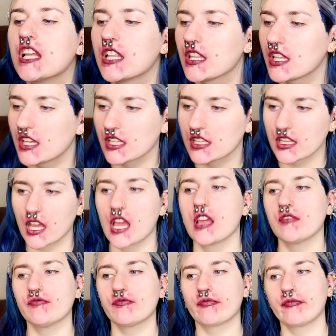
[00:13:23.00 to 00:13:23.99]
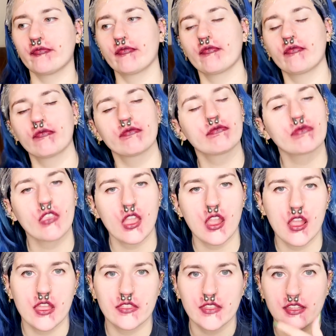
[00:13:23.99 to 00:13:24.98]
Like that.
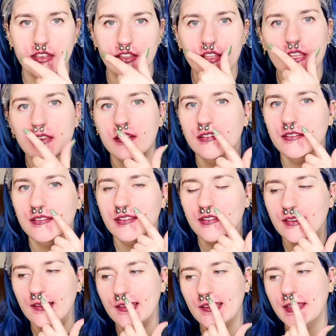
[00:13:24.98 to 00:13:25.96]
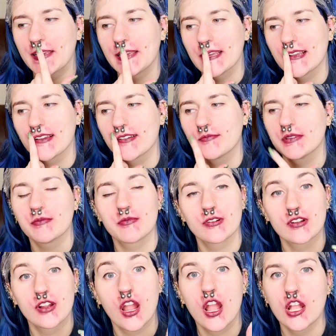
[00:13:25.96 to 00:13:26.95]
And then it would, be
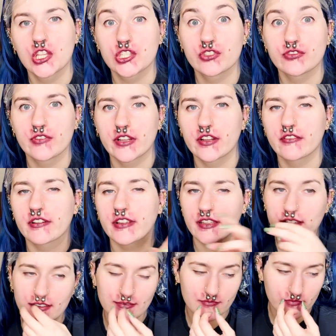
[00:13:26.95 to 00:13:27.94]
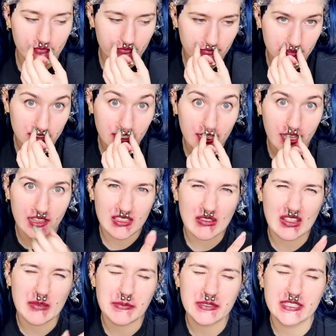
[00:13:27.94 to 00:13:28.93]
more triggering to get the
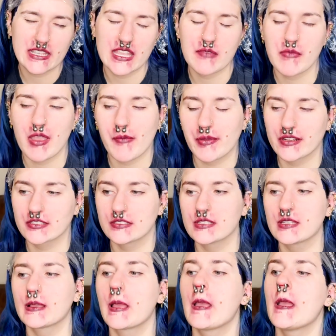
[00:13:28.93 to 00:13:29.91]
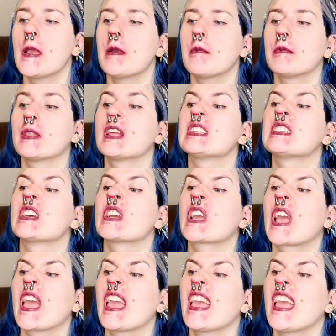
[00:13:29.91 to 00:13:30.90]
lipstick in my piercing. That's
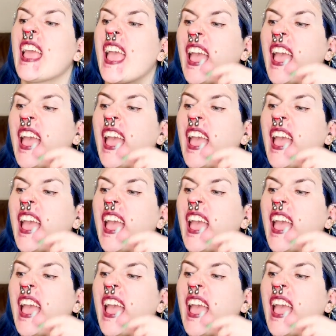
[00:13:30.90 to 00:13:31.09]
okay.